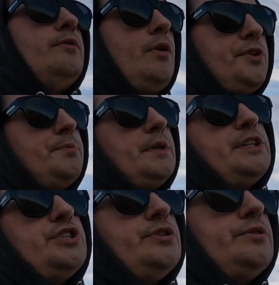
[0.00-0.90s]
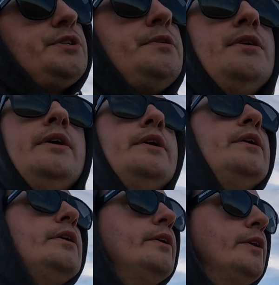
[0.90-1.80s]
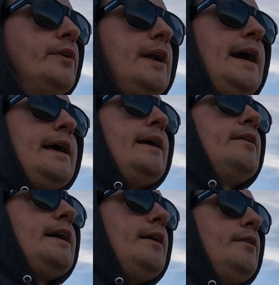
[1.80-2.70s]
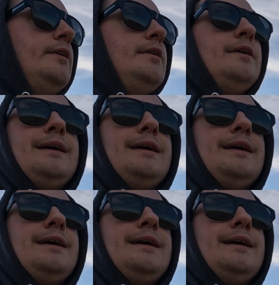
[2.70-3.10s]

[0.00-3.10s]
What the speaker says: ultimately choose, learn how to air down.